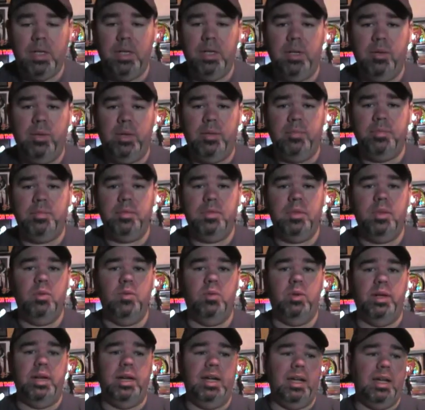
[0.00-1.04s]
anyway,
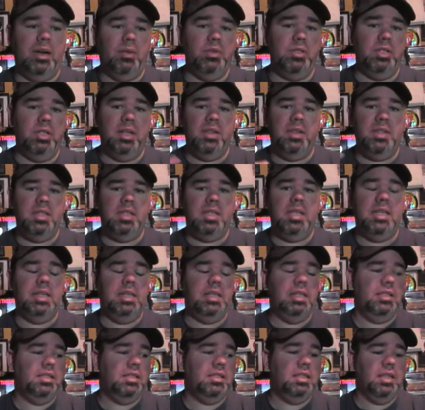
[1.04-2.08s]
when I was looking at the
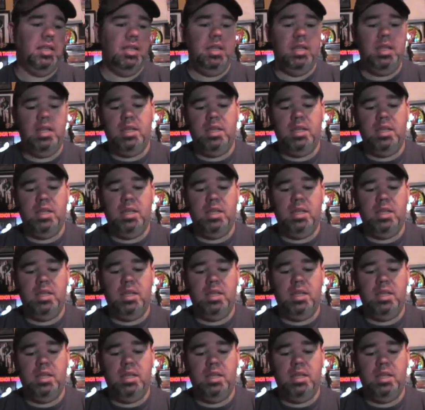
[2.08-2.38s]
CDs,